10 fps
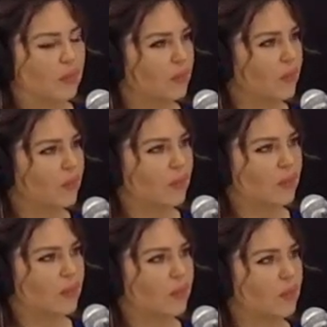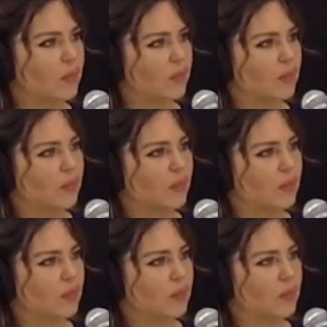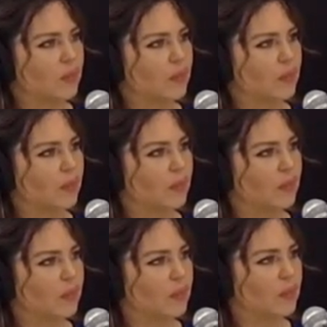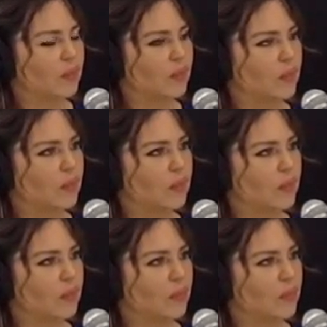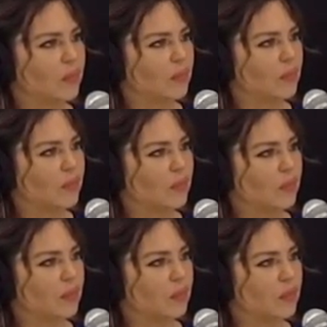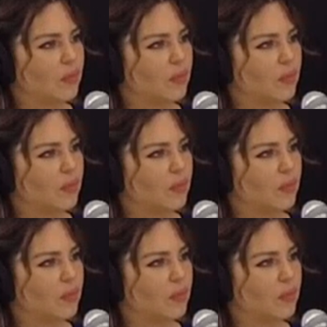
No words are spoken by the person on screen.